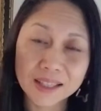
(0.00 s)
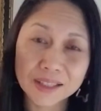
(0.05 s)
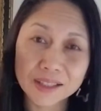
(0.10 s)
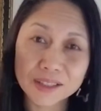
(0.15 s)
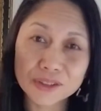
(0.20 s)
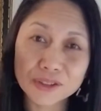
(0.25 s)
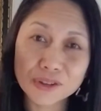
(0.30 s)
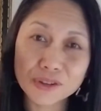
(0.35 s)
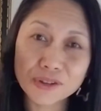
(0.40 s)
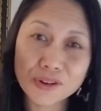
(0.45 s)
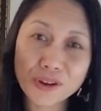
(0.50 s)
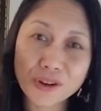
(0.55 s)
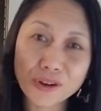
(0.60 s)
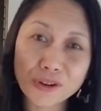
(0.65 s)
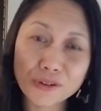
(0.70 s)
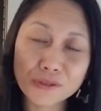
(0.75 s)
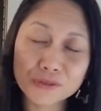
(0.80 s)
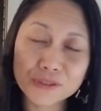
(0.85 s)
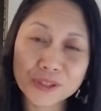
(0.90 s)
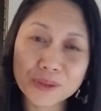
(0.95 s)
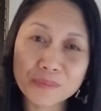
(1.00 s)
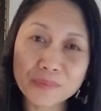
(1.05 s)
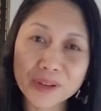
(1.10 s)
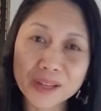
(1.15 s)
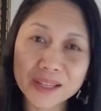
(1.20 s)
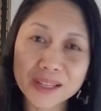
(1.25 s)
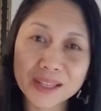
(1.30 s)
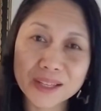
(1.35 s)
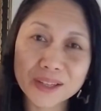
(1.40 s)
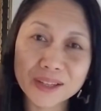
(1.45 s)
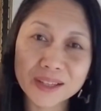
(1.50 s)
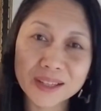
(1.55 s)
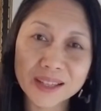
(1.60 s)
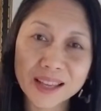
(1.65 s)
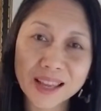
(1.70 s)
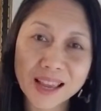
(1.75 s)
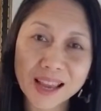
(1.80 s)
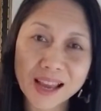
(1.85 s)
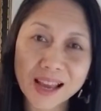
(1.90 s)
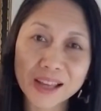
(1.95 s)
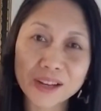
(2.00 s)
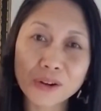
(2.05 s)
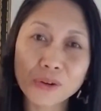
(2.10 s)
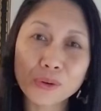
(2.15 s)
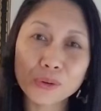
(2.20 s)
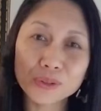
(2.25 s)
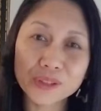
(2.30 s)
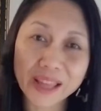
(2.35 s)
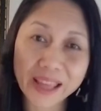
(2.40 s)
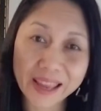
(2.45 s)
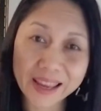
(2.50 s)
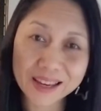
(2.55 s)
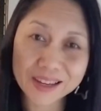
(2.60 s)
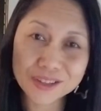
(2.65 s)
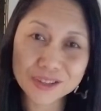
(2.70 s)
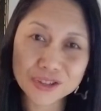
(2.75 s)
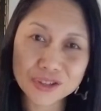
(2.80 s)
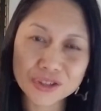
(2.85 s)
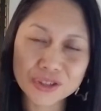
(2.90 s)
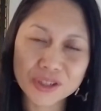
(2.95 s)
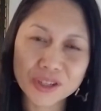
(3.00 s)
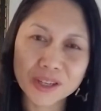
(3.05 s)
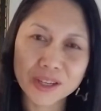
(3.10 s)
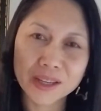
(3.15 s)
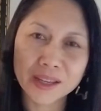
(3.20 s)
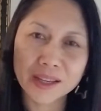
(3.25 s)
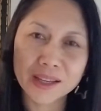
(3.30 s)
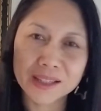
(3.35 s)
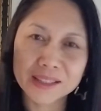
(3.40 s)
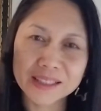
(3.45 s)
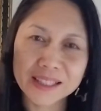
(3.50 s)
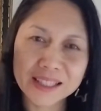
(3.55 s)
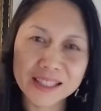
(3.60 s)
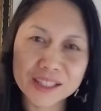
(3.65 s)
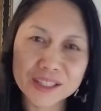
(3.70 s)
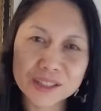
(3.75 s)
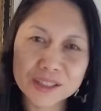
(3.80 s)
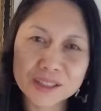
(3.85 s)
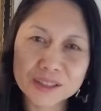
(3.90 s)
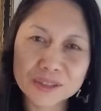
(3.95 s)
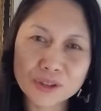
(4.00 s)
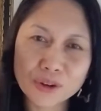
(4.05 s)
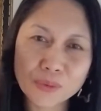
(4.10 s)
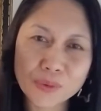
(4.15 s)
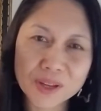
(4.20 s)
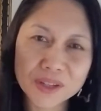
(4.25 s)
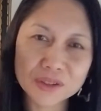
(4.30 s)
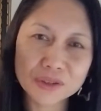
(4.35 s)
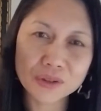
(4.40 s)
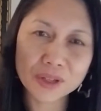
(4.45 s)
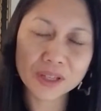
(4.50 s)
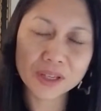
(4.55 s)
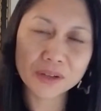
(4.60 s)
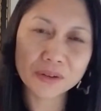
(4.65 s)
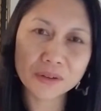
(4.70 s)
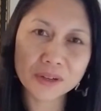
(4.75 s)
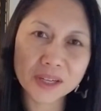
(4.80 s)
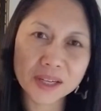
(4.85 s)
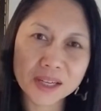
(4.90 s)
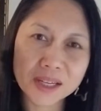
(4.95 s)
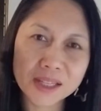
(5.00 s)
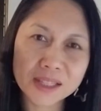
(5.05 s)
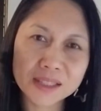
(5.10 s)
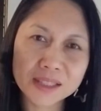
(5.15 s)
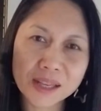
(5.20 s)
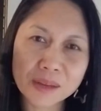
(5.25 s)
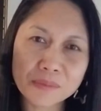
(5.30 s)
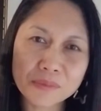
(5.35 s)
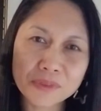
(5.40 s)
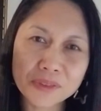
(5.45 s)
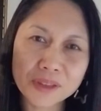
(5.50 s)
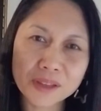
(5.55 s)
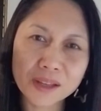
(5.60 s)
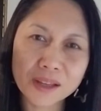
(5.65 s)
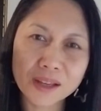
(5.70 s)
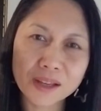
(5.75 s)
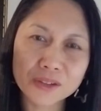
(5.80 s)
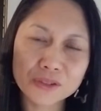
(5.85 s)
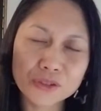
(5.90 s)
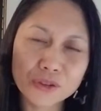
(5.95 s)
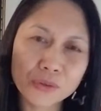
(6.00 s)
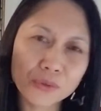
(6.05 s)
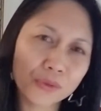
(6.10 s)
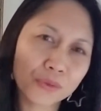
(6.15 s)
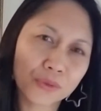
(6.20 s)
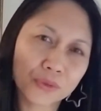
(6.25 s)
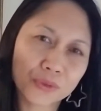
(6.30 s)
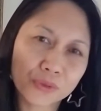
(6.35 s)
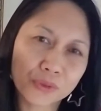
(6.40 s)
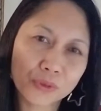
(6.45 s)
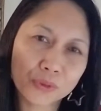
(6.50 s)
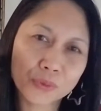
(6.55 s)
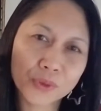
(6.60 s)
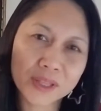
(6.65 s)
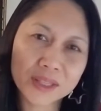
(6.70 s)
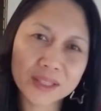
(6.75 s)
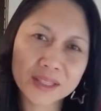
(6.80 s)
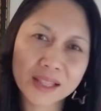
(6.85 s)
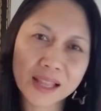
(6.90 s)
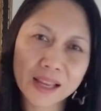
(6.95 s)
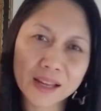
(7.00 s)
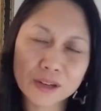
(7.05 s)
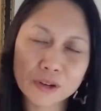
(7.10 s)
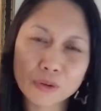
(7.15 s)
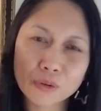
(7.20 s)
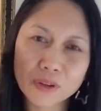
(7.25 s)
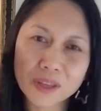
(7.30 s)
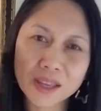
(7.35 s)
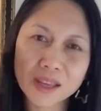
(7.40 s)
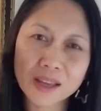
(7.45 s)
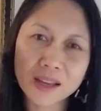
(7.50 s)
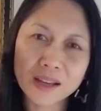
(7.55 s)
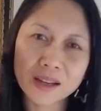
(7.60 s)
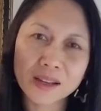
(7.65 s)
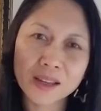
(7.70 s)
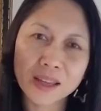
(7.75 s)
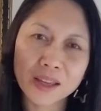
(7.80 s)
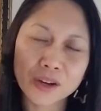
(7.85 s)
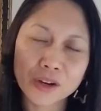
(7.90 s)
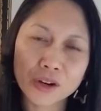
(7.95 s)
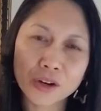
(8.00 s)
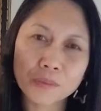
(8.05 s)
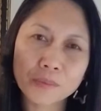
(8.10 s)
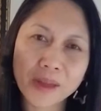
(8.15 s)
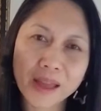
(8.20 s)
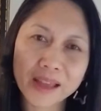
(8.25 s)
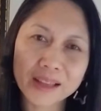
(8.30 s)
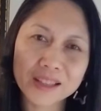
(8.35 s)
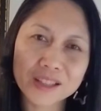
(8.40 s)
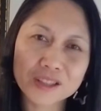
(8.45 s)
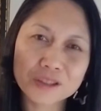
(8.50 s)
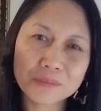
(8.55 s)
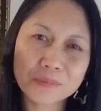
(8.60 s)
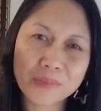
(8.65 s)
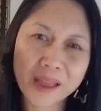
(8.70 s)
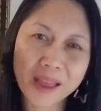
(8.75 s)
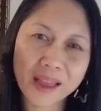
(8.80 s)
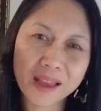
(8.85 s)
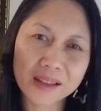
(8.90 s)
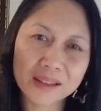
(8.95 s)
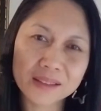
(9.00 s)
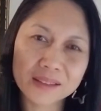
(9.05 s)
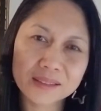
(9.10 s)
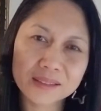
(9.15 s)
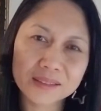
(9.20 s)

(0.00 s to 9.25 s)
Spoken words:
Do you know of somebody at old age that is doing trickery, always like looking her back, his back,